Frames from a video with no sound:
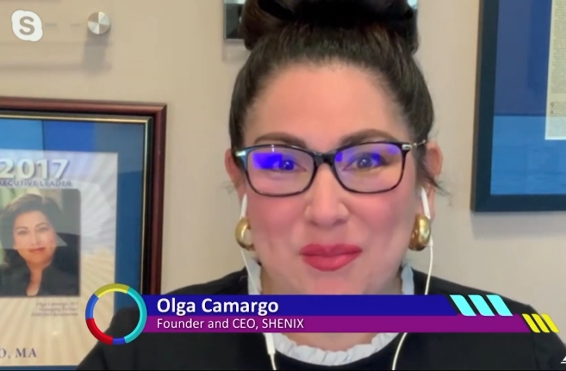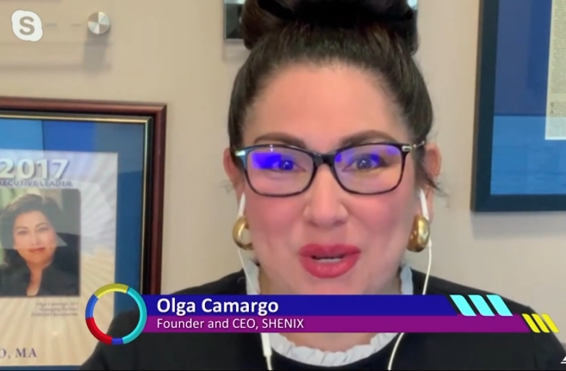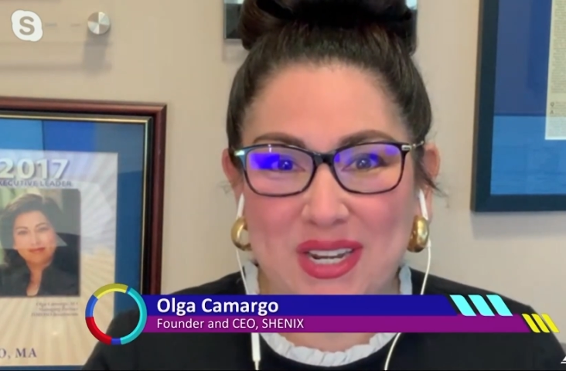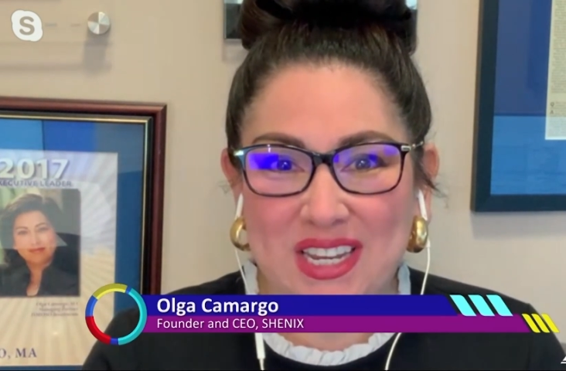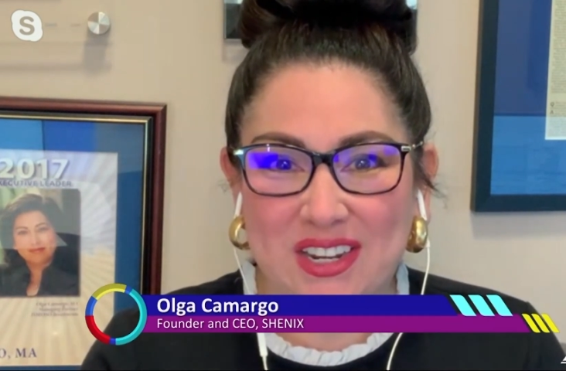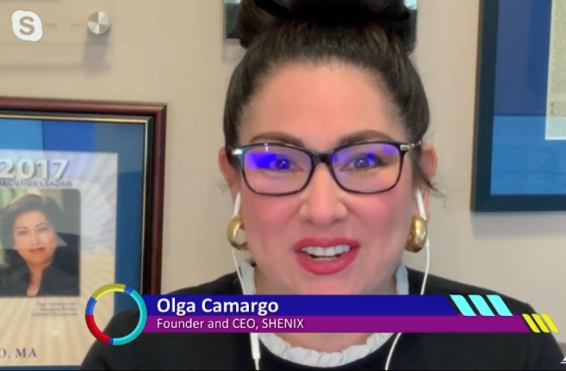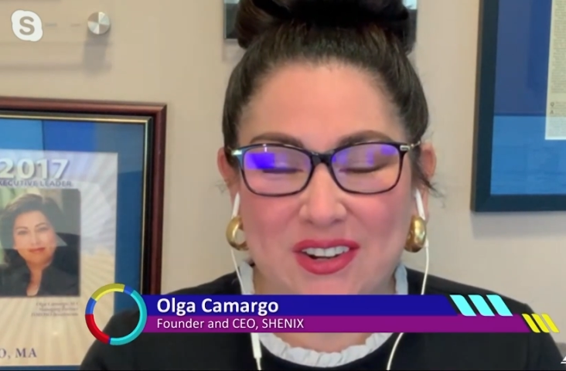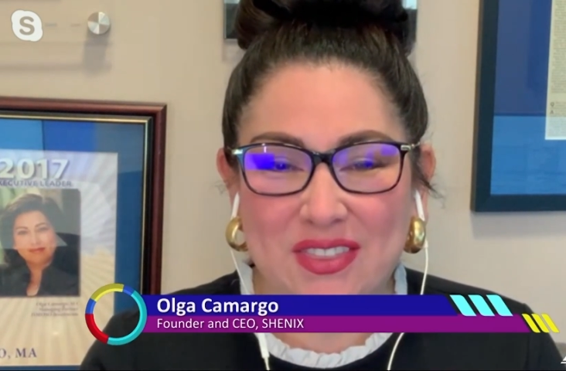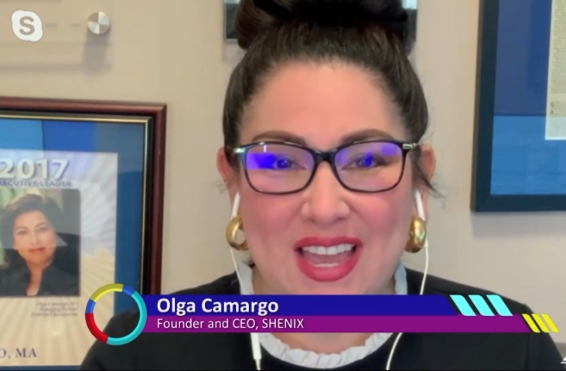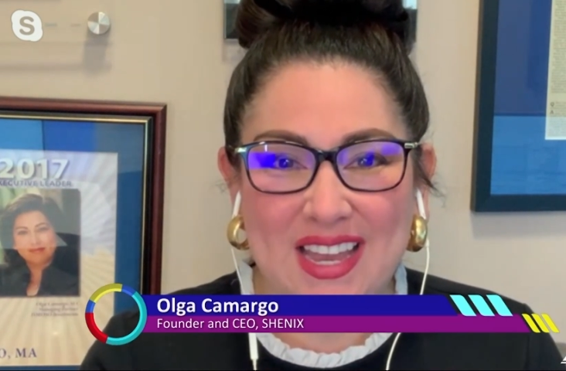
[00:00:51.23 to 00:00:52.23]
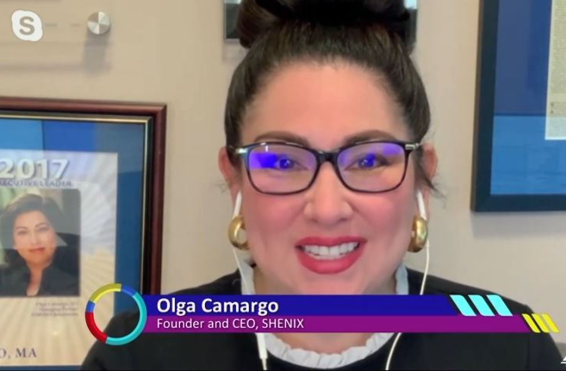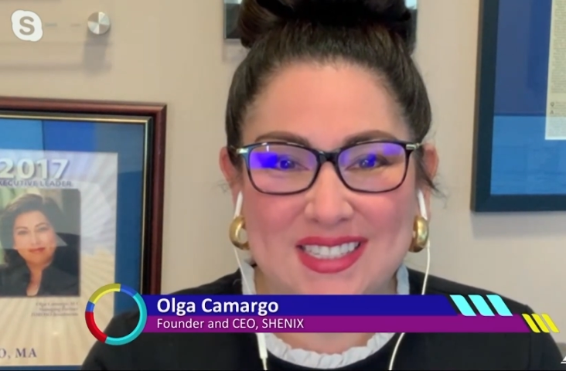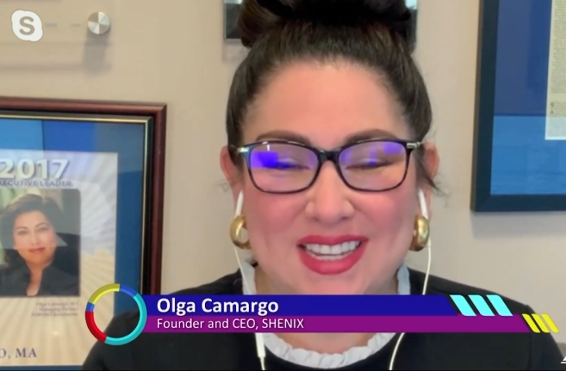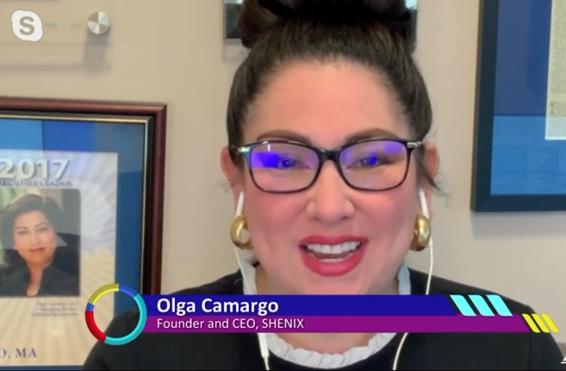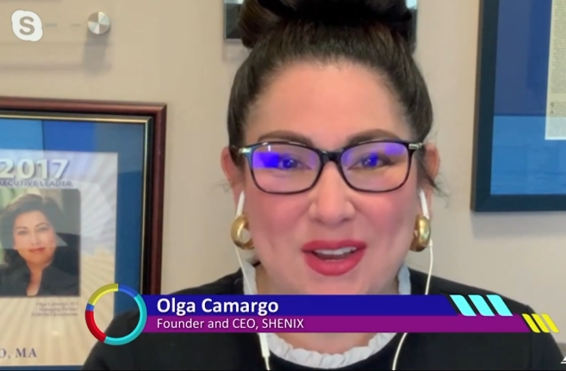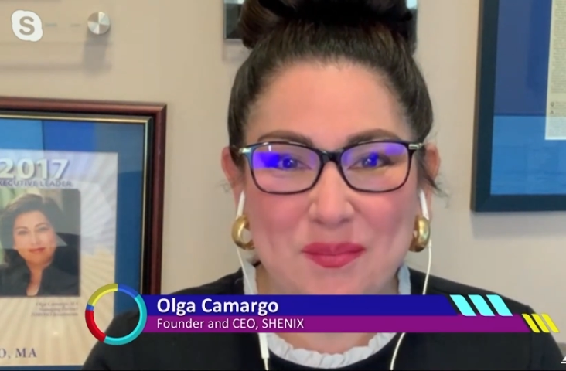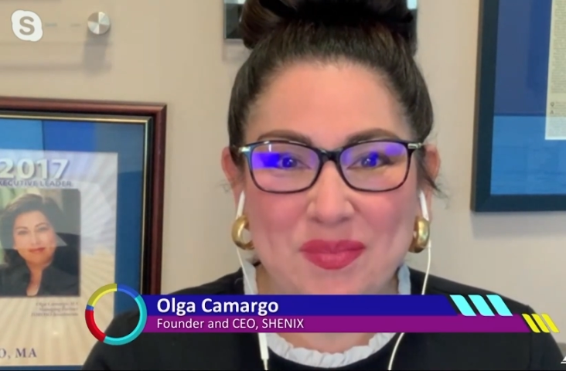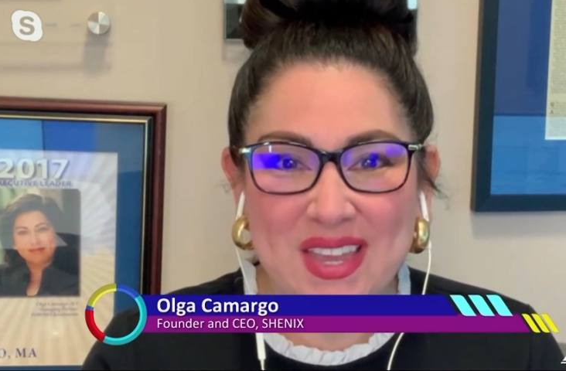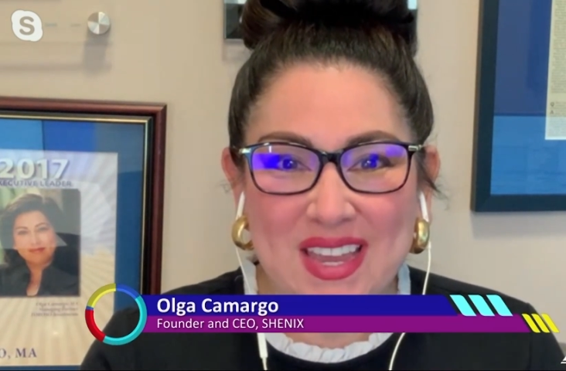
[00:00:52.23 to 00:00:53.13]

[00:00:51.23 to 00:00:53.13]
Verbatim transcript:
Speaker 1: community here that's um,